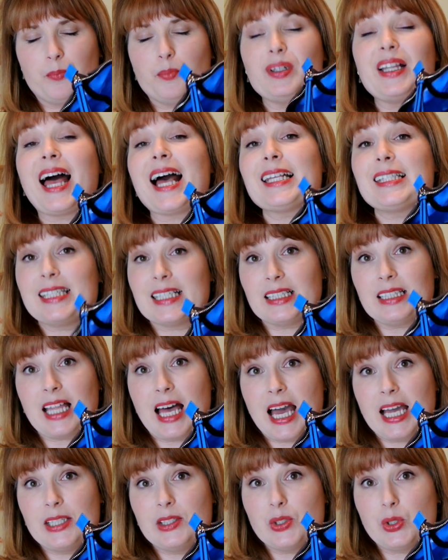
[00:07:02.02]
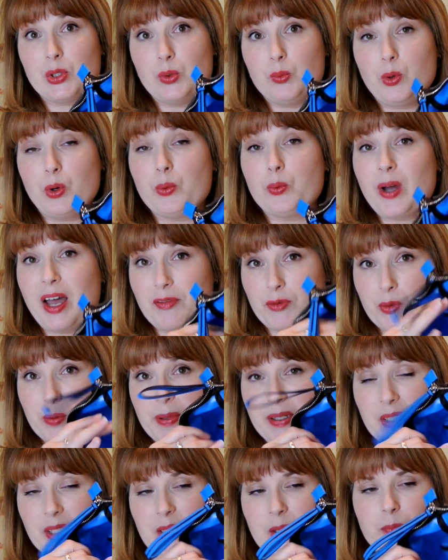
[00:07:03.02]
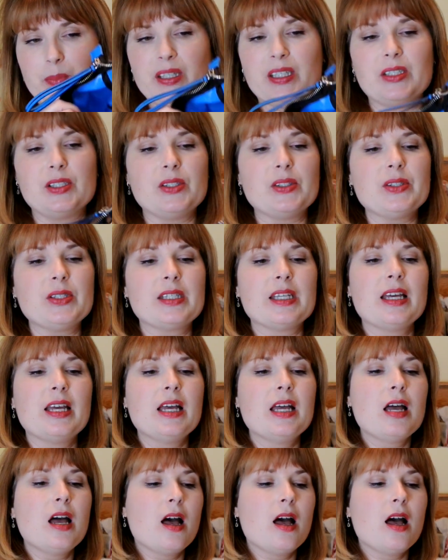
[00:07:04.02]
plastic lined, so you won't have to worry about spills.